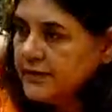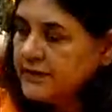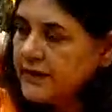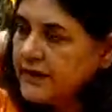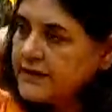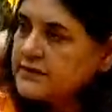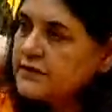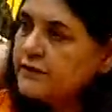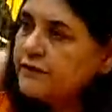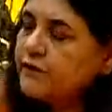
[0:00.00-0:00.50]

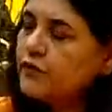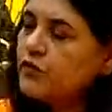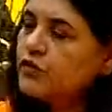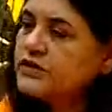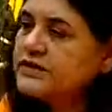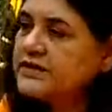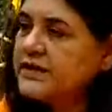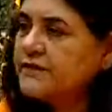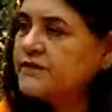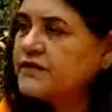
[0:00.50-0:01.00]
There is a
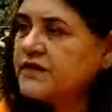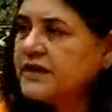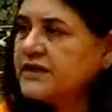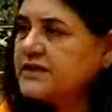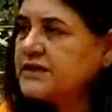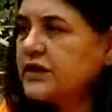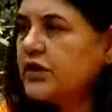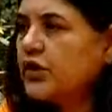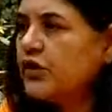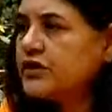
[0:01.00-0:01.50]
Food Safety
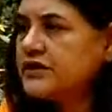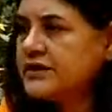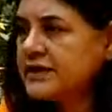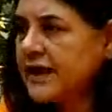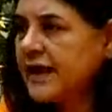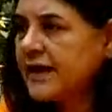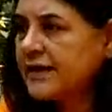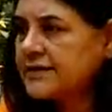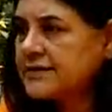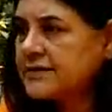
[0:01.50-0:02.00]
and
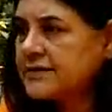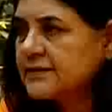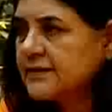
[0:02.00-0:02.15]
Security Act.